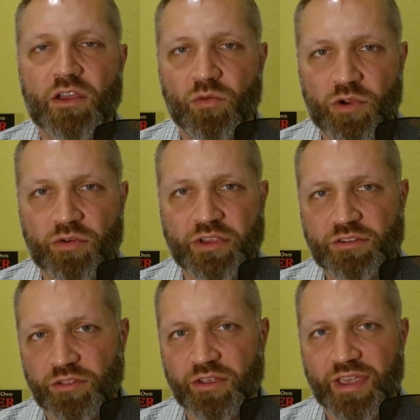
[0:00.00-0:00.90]
We're going
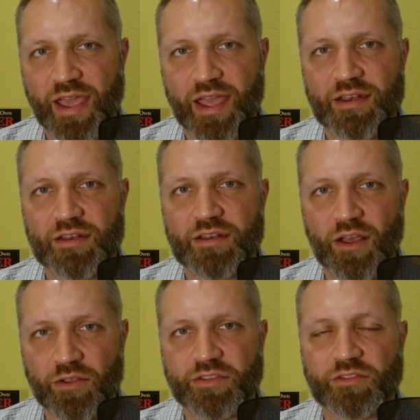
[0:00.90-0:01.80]
to look at
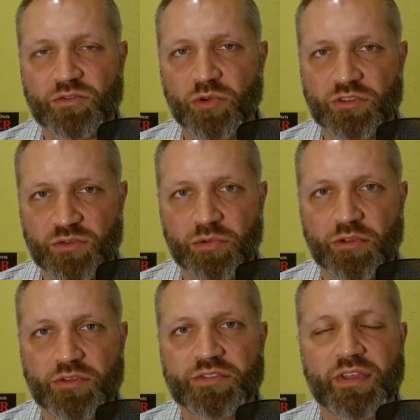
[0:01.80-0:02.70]
Nelson's
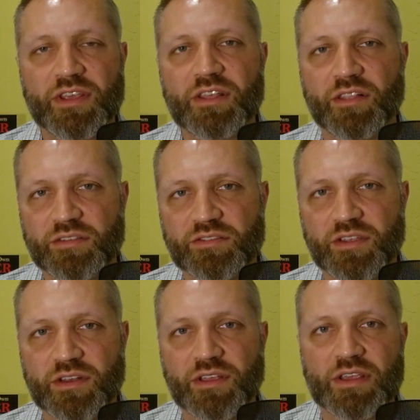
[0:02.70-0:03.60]
principles that he
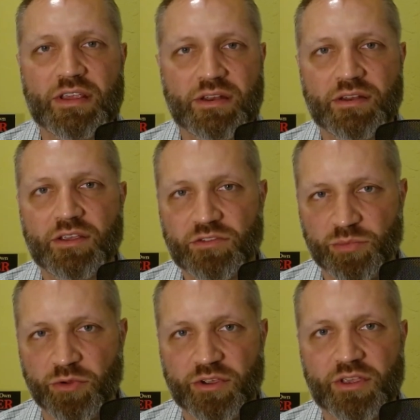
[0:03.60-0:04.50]
listed in his
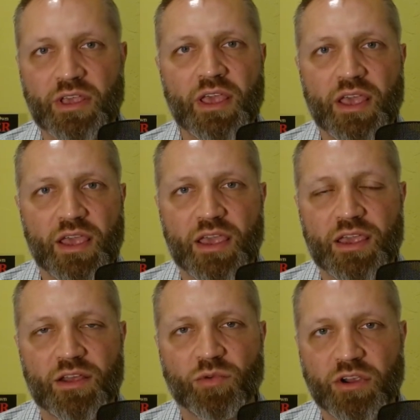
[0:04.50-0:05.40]
book,
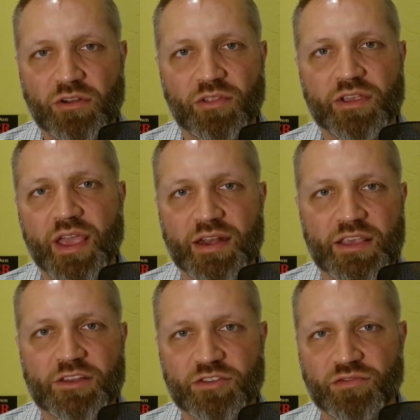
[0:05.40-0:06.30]
and we're going to look at
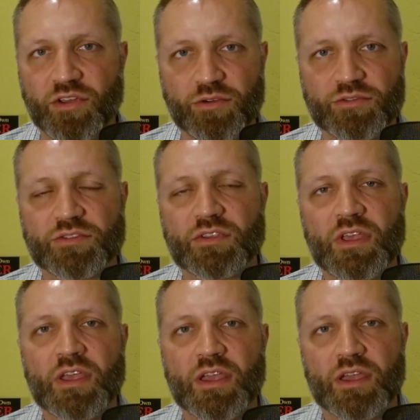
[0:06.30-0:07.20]
each of those.
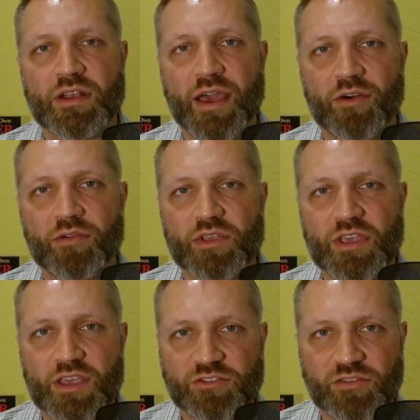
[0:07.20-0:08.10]
Now,
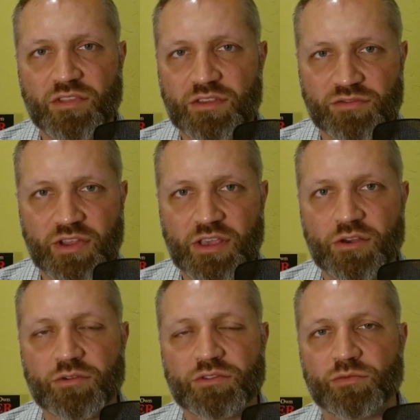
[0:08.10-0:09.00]
each of these
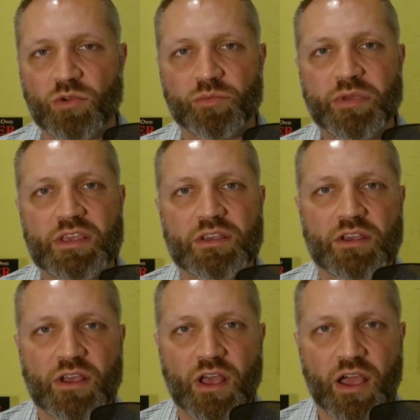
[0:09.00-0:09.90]
videos will be
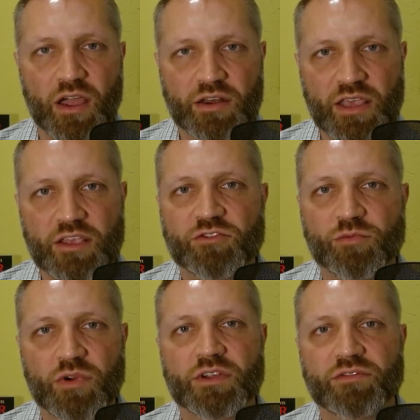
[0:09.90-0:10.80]
on each
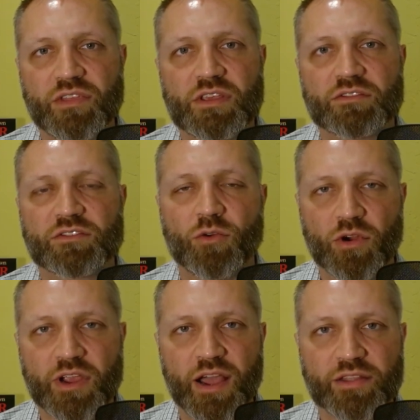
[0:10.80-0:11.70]
one of these core
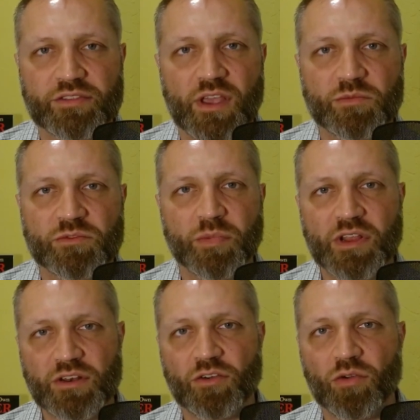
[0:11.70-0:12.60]
concepts, but
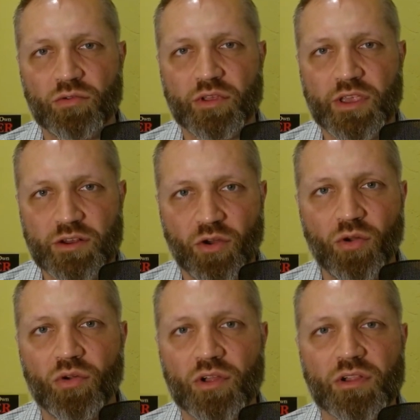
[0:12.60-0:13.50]
in
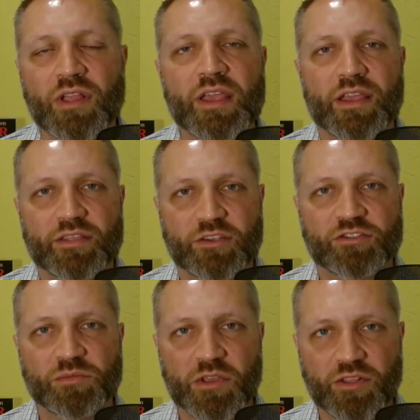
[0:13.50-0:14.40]
whole, they
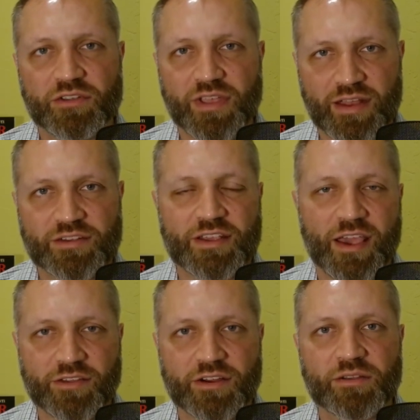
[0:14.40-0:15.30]
should be looked at
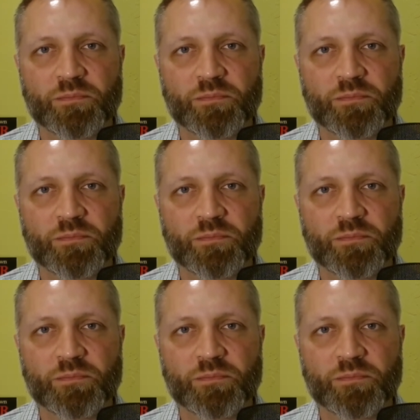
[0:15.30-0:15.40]
together.